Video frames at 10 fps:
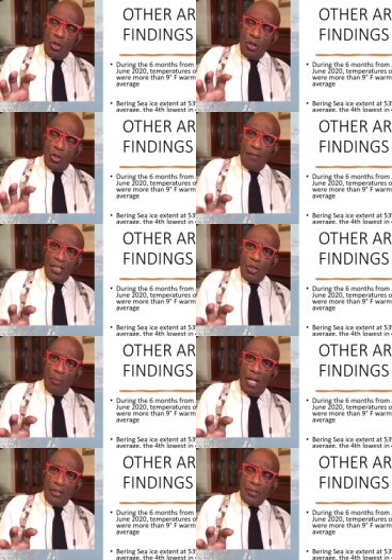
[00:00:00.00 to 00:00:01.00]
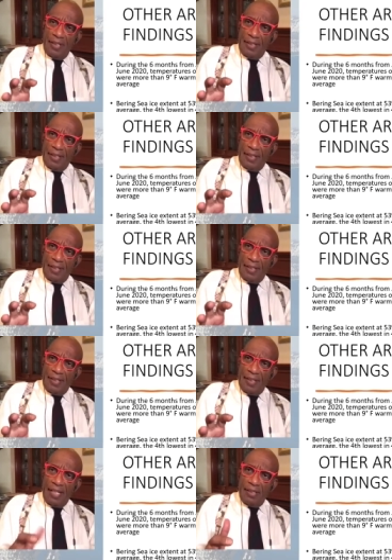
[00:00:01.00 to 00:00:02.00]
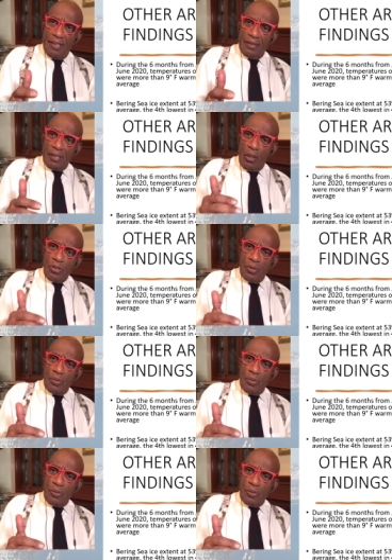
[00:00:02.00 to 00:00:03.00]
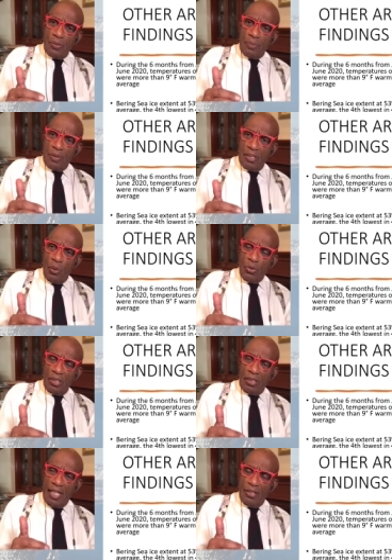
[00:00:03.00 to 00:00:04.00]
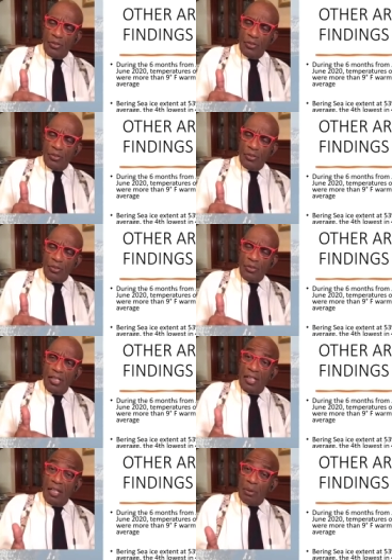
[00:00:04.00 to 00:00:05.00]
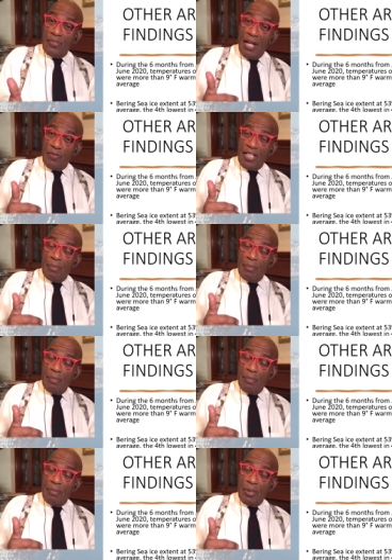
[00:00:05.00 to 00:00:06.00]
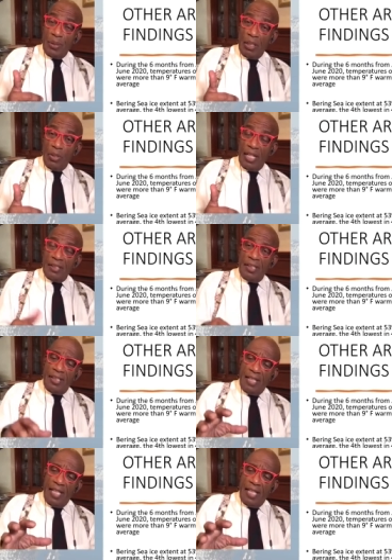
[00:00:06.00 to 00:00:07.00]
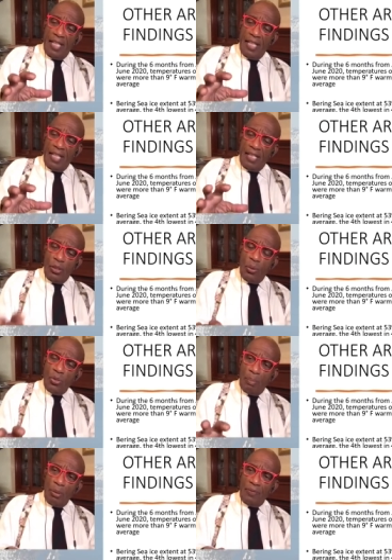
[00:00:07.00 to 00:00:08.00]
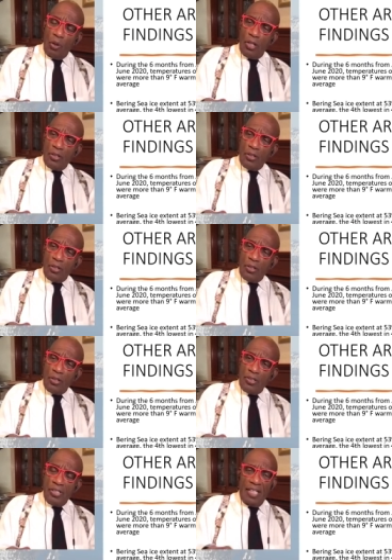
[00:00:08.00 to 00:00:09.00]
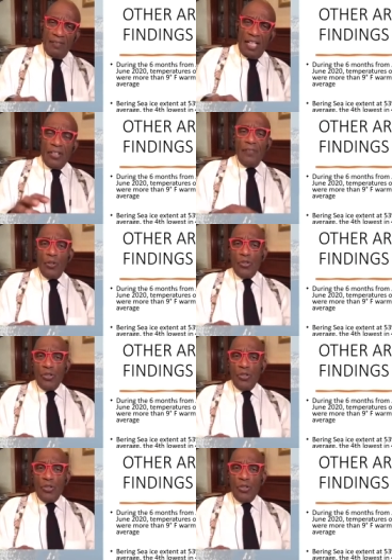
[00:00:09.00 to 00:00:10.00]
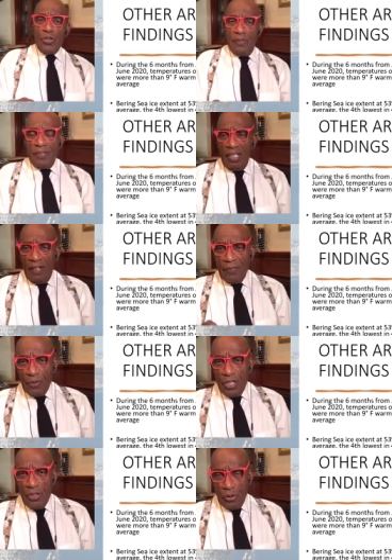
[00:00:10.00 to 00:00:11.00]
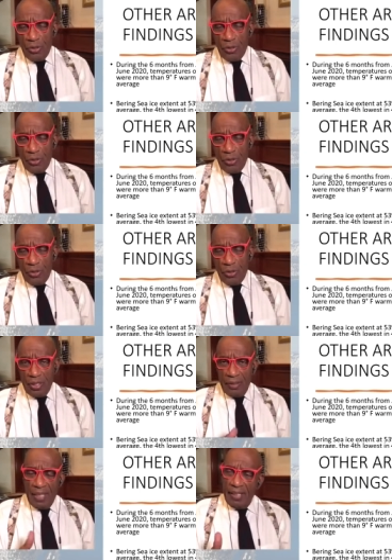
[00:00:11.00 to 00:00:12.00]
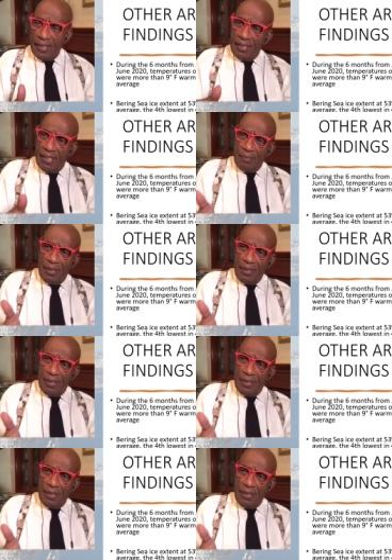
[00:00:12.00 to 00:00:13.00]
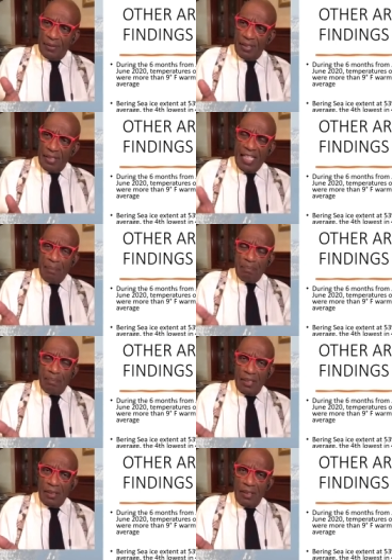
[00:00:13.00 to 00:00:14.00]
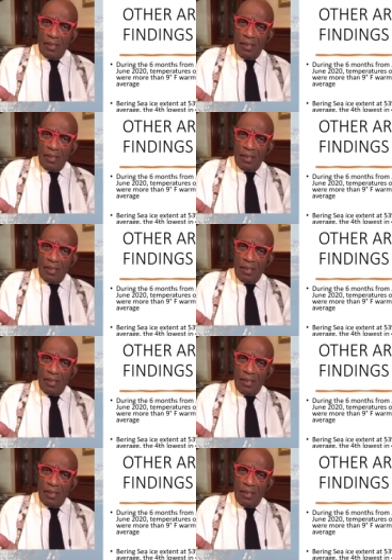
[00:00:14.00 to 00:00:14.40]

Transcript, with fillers: softening so much that uh, close to, to the ocean edge, a number of towns have had to be relocated. They use the permafrost as kind of like their version of, of the freezers uh, that they, you know, they, they keep, uh,